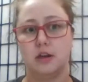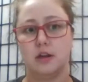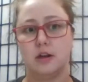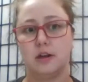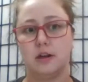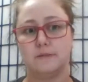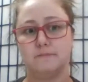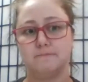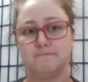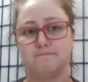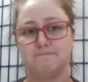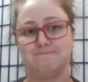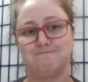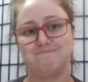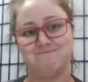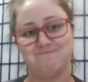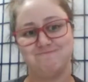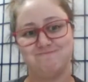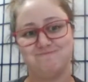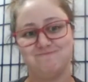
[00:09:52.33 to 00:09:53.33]

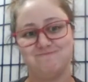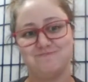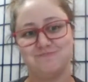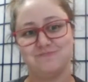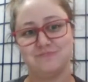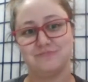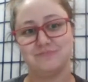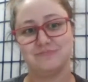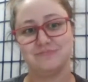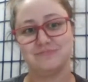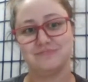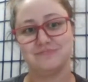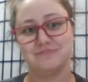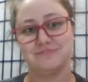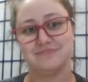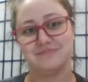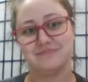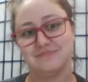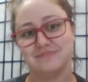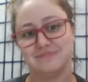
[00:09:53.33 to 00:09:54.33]

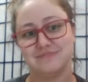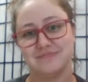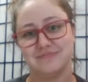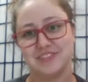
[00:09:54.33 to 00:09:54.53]
Nothing is said.